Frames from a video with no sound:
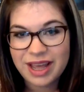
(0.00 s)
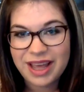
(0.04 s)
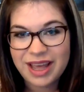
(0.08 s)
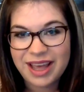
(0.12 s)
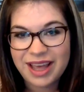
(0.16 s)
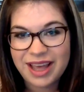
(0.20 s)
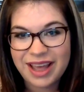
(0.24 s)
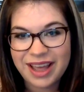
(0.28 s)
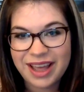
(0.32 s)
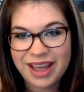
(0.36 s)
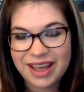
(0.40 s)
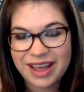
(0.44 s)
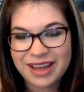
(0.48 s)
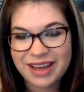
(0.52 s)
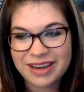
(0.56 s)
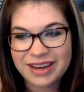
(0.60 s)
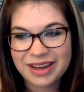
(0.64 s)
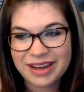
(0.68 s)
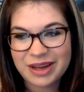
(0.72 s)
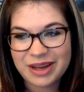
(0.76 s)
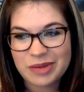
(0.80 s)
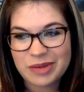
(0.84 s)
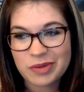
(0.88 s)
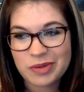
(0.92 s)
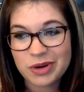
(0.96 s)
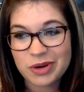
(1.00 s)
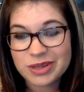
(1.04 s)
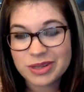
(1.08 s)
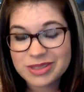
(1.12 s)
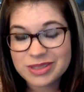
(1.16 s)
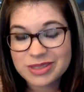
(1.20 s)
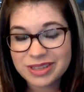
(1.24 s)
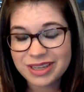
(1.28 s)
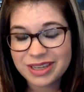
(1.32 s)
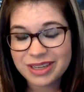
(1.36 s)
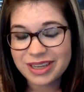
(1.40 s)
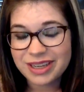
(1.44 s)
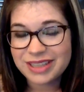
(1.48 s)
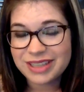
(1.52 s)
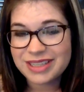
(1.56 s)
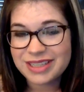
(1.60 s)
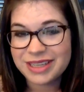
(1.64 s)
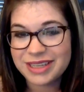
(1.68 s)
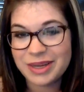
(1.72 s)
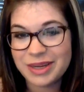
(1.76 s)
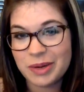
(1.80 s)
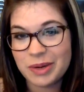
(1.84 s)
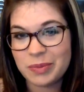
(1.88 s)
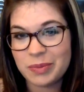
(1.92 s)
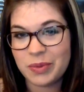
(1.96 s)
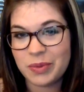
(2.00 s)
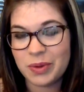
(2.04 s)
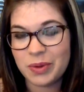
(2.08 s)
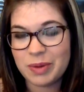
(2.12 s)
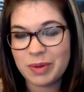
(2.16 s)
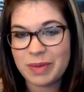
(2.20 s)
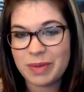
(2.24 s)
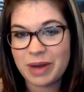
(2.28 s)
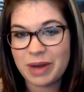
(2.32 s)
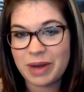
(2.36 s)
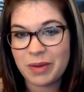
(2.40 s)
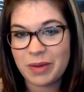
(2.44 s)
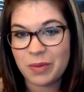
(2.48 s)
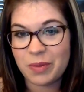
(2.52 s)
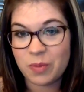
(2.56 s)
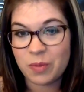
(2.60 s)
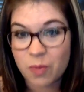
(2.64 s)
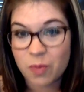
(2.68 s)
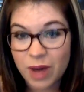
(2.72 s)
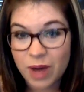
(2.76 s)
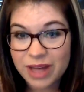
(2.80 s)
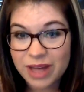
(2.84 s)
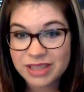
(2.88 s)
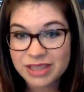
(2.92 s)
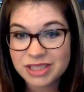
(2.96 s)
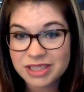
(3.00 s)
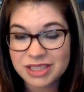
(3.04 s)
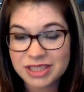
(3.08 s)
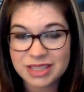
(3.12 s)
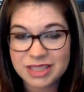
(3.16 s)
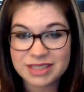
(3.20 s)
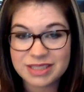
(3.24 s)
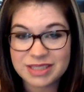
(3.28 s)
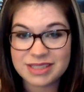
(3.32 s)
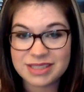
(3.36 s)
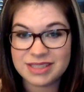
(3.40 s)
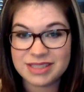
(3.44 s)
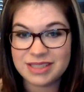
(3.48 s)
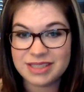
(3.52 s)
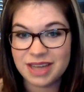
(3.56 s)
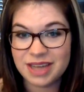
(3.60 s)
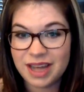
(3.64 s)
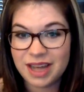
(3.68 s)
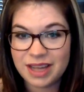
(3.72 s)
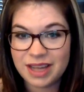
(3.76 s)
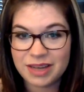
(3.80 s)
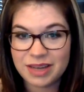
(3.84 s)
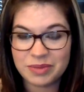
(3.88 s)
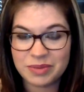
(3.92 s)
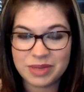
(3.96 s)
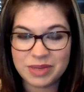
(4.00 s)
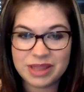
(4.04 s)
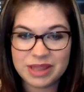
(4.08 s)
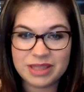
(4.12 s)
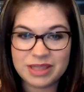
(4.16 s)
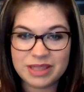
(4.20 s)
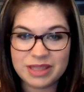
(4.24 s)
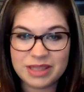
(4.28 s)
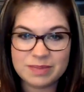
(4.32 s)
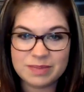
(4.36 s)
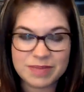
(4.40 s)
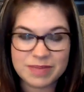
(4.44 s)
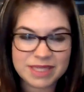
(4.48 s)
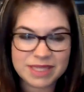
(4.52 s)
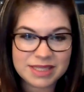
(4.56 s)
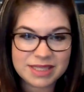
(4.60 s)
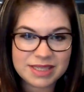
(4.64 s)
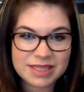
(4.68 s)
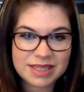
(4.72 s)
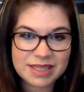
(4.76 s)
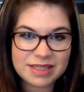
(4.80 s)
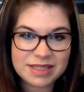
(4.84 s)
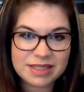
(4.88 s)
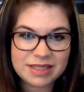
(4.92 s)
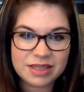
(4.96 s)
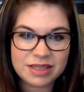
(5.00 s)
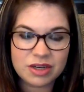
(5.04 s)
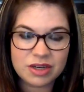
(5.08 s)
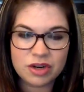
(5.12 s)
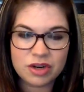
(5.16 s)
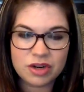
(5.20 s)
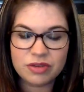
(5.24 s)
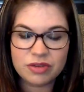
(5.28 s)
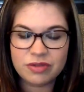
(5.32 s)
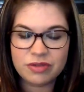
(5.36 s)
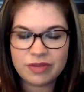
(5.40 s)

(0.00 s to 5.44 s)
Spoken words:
and we're also going to get to hear more about what she has done with this business and her